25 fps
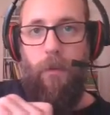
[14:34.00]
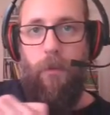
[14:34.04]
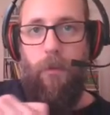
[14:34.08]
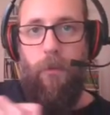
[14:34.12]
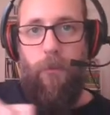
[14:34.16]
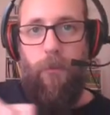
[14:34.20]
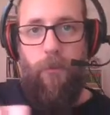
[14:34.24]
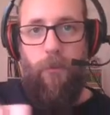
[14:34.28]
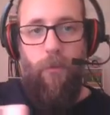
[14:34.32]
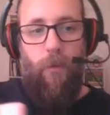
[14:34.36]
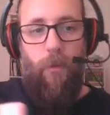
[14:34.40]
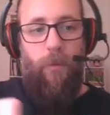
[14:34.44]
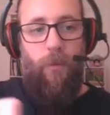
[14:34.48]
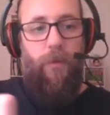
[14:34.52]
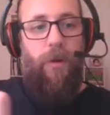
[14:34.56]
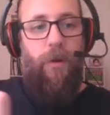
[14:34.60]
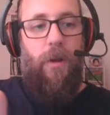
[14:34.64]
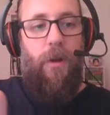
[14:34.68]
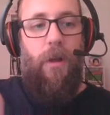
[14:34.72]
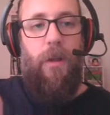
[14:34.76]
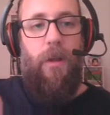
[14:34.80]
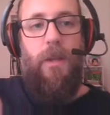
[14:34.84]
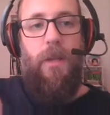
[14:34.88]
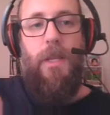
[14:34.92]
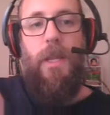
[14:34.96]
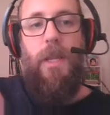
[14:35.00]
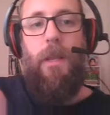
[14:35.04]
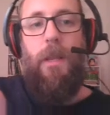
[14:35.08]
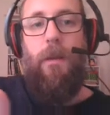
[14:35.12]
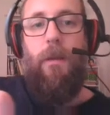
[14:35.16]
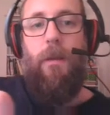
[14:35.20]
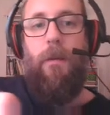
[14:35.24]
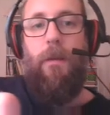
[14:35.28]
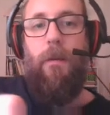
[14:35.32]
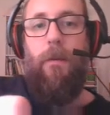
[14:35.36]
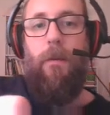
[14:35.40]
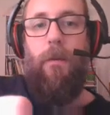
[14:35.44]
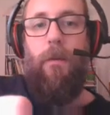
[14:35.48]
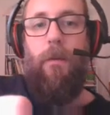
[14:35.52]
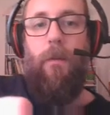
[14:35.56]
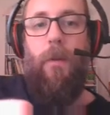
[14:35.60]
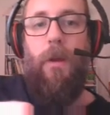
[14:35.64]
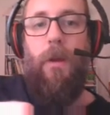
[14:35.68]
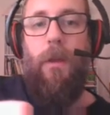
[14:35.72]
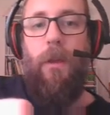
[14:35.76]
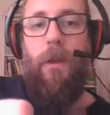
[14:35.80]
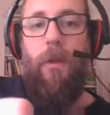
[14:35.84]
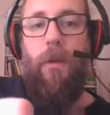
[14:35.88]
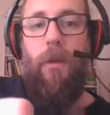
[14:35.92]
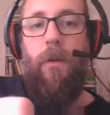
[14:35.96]
Form or content.
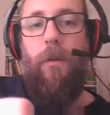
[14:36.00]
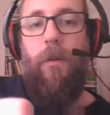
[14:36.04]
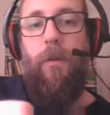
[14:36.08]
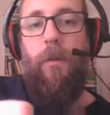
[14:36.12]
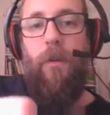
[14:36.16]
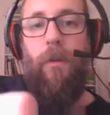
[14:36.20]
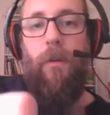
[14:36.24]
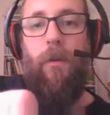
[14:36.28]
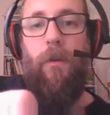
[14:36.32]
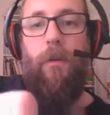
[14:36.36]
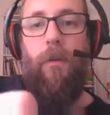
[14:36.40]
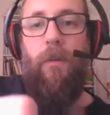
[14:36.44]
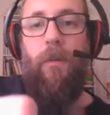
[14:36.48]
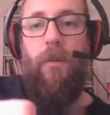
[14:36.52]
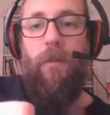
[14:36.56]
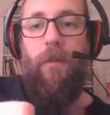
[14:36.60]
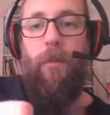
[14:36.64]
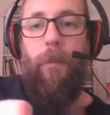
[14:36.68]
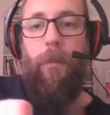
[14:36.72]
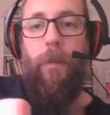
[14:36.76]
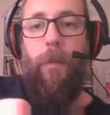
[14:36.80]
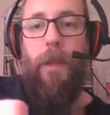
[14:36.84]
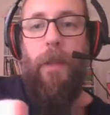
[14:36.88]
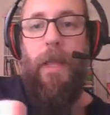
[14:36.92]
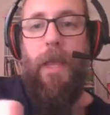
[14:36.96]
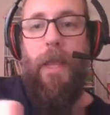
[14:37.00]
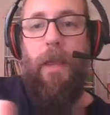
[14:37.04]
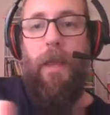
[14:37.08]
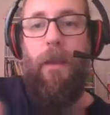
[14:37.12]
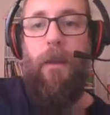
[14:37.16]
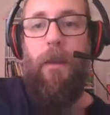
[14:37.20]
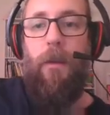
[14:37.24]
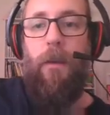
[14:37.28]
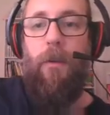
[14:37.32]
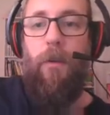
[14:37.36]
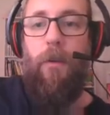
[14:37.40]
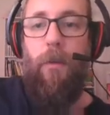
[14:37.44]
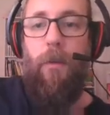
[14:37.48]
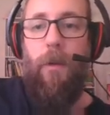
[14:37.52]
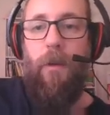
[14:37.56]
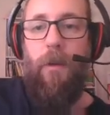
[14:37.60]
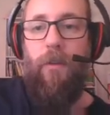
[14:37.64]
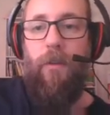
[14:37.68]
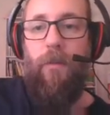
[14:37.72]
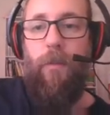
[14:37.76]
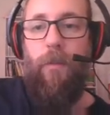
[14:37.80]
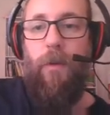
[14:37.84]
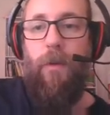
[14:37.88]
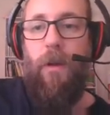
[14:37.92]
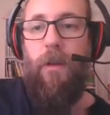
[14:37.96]
While Hughes uses blank to
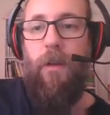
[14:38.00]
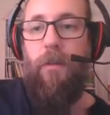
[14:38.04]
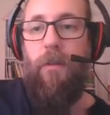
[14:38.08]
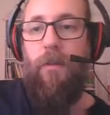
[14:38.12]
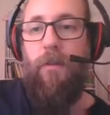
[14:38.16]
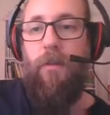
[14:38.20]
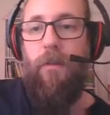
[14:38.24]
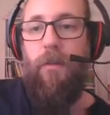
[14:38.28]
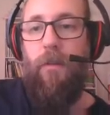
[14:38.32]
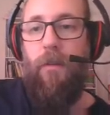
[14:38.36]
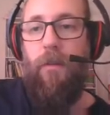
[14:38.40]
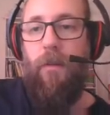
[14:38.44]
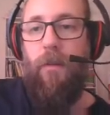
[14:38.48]
express.